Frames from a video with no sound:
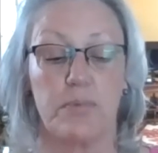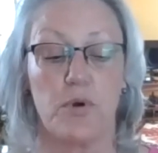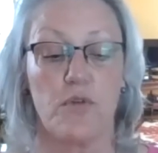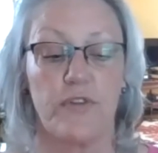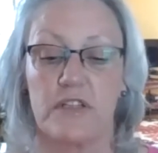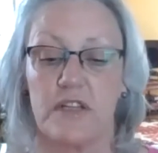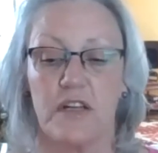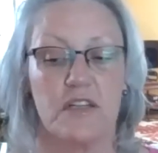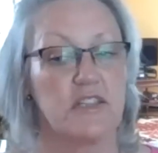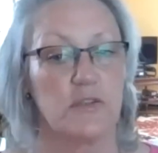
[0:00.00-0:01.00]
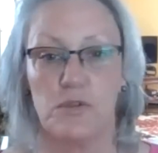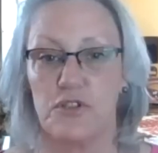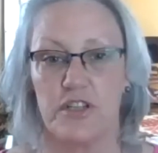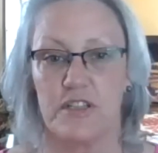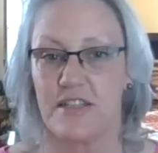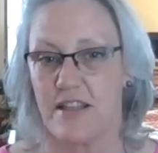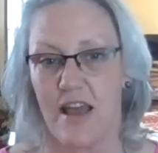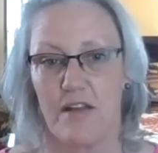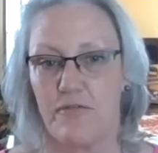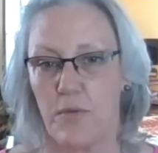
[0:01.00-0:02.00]
perfect solution to
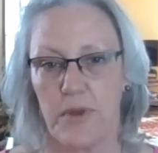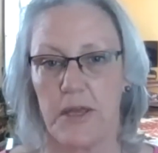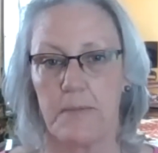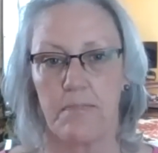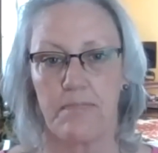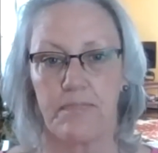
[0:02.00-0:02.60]
that for me.